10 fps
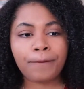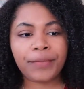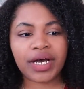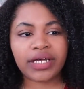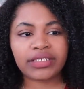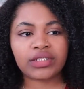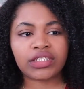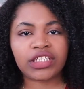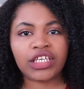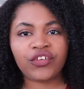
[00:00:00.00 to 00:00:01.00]
but
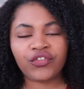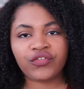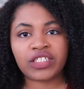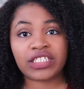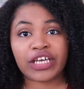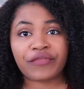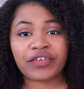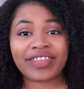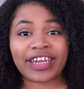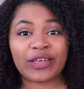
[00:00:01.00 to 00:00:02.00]
he
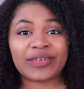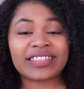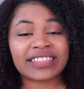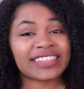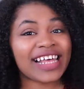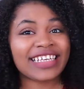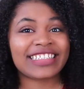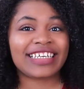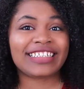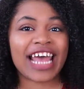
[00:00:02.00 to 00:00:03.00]
discovered that he was
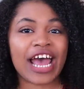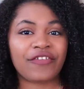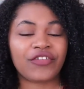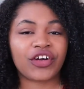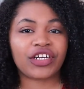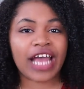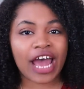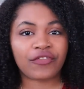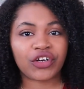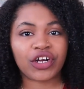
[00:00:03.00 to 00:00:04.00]
dyslexic
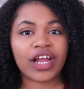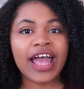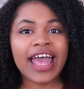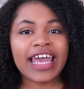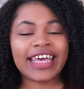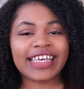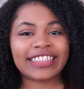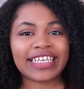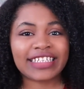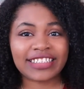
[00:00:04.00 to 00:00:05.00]
after
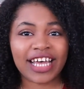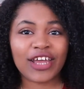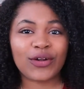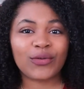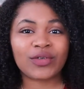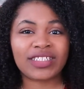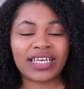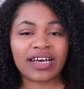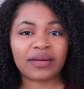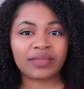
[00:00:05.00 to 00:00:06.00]
his son was
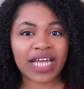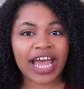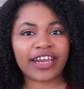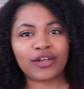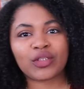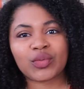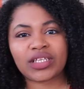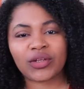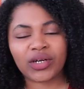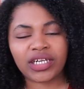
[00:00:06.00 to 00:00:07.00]
diagnosed with
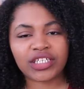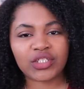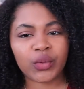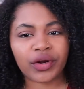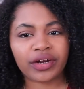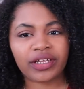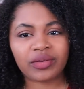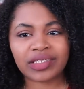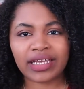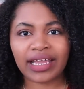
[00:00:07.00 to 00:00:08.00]
a learning disorder, and he
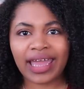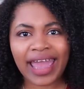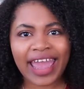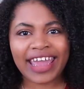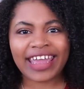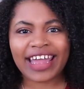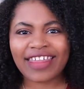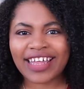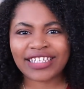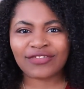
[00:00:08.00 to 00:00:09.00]
was like, hey,
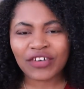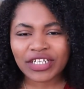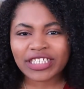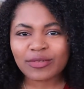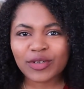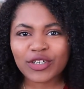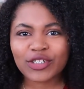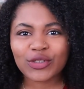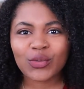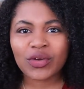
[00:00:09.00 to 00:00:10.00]
that's very similar
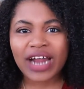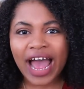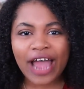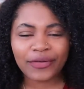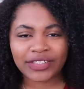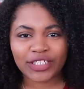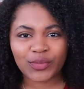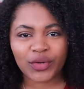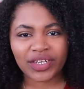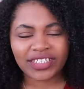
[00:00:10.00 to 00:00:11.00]
to what I was
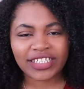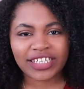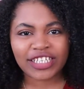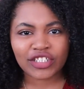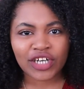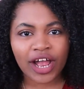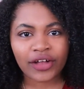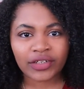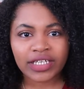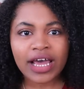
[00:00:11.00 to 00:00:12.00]
experiencing as a
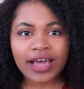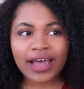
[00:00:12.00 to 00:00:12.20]
child.